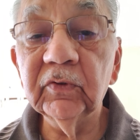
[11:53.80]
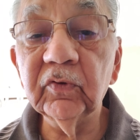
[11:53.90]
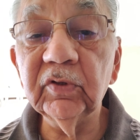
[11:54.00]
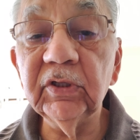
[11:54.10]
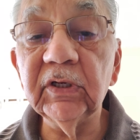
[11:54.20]

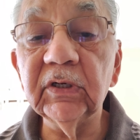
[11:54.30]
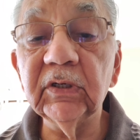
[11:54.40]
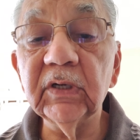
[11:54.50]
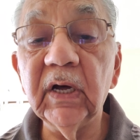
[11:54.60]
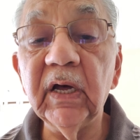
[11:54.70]
So the
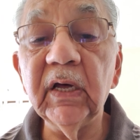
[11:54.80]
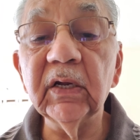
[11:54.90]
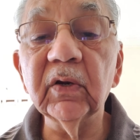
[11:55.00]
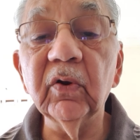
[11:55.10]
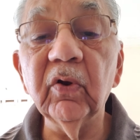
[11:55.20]

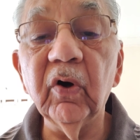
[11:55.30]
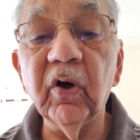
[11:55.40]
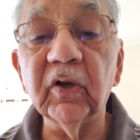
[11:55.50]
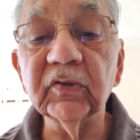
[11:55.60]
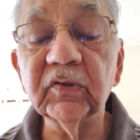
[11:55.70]
entire
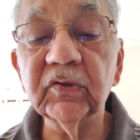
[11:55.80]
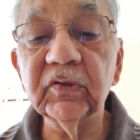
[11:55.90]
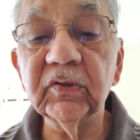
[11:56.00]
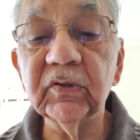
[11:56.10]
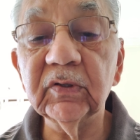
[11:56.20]

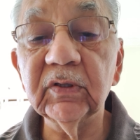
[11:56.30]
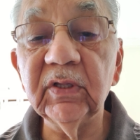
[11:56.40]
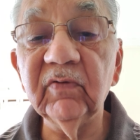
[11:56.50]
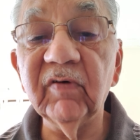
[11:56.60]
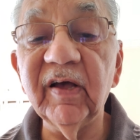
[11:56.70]
loss,
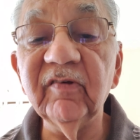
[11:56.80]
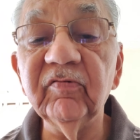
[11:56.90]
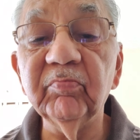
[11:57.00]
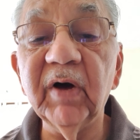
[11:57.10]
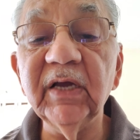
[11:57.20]
the
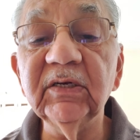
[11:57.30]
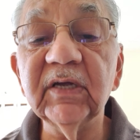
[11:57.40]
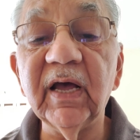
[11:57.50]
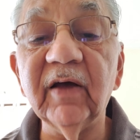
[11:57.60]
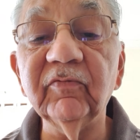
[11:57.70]
wife
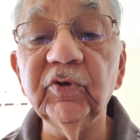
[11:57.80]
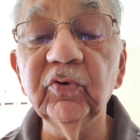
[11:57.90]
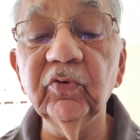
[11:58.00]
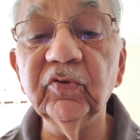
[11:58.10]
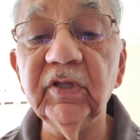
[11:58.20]
might have
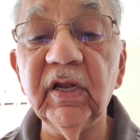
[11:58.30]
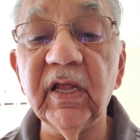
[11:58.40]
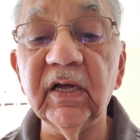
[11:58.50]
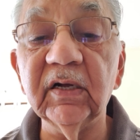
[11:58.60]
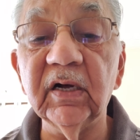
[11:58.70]
used the
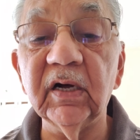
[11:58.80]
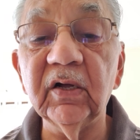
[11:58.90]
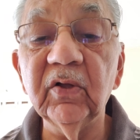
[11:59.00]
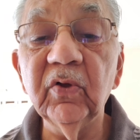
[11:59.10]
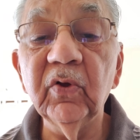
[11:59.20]
lehenga